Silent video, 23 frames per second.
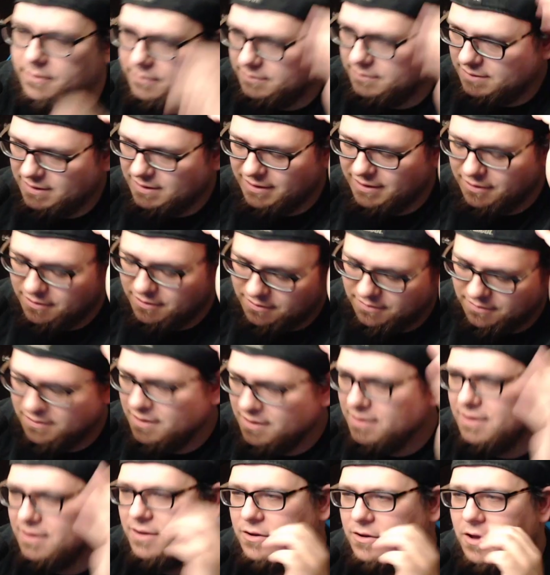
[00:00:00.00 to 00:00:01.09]
Like you can
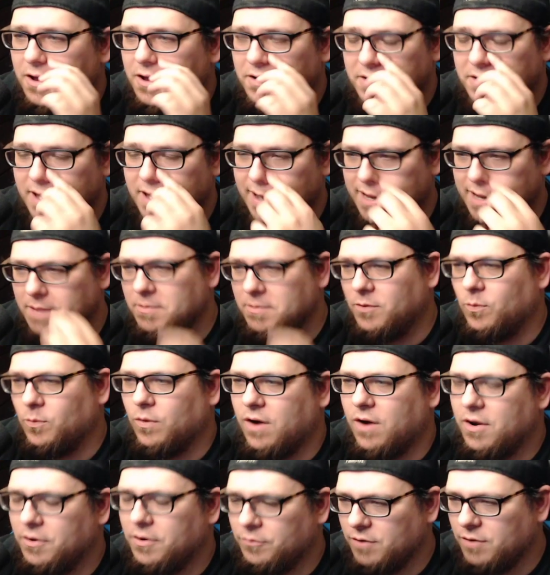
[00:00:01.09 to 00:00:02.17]
duck him and
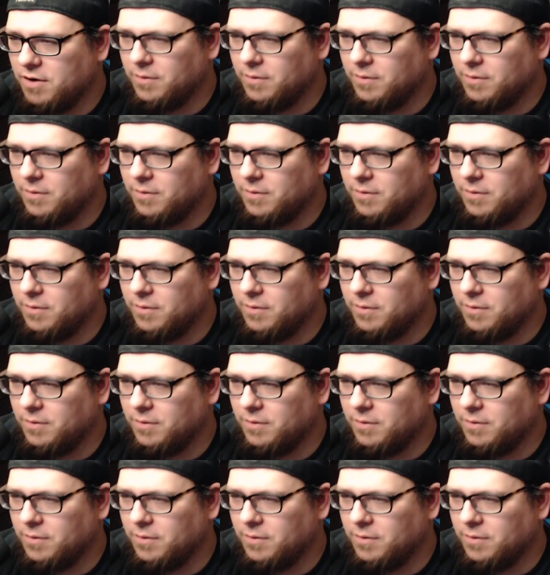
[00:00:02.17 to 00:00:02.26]
run